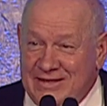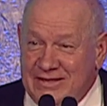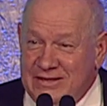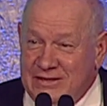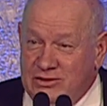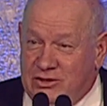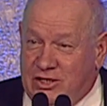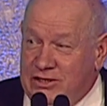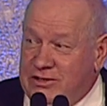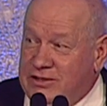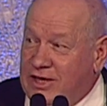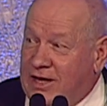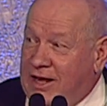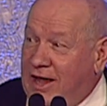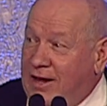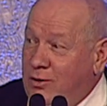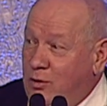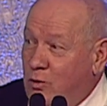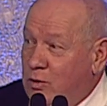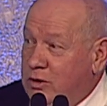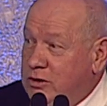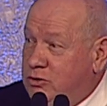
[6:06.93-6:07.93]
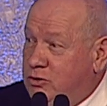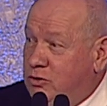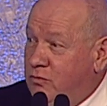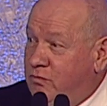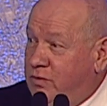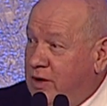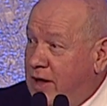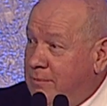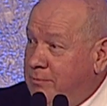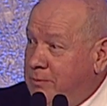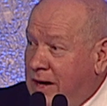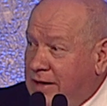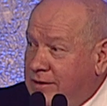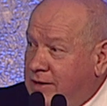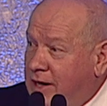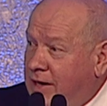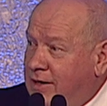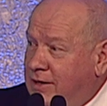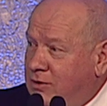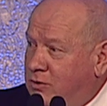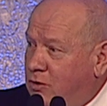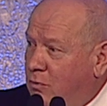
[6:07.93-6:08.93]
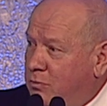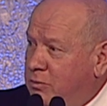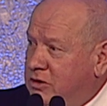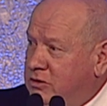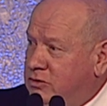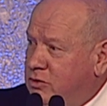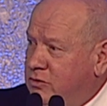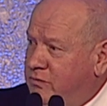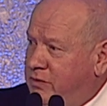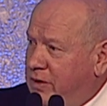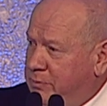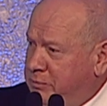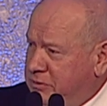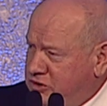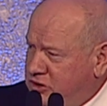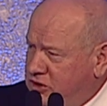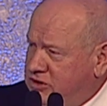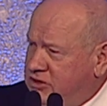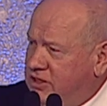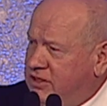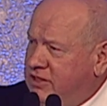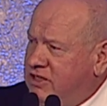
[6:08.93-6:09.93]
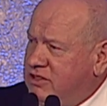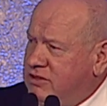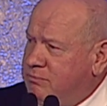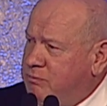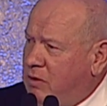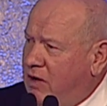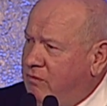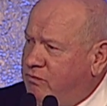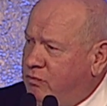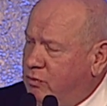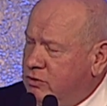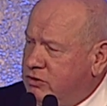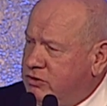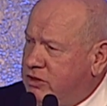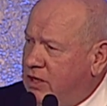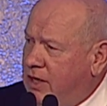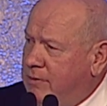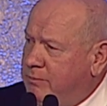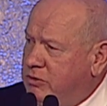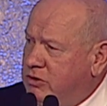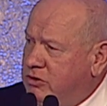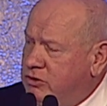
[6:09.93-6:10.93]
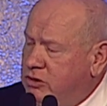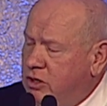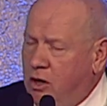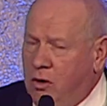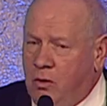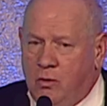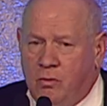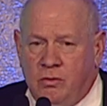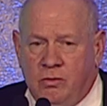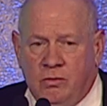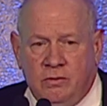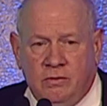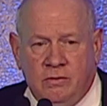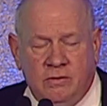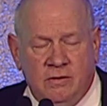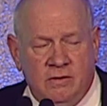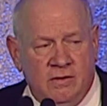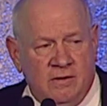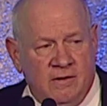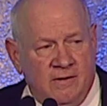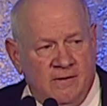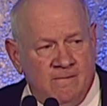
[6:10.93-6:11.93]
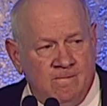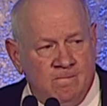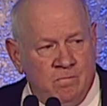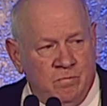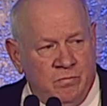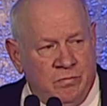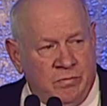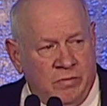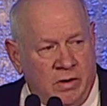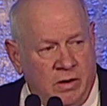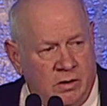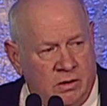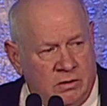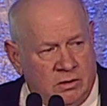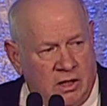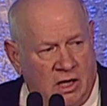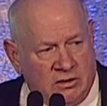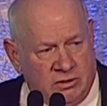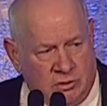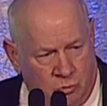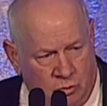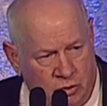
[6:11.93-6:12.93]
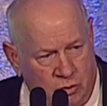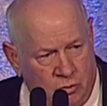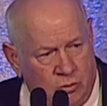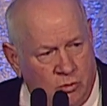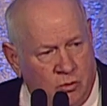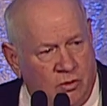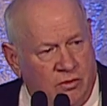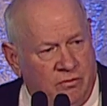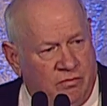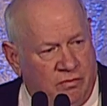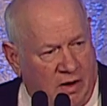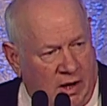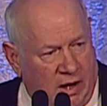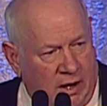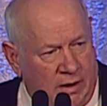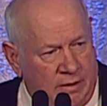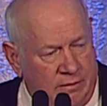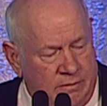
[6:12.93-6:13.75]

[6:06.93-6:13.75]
She said, I know he's too fat. My daddy told me he's too fat, but she said, this is my first time to show. So I said, well, you're doing fine.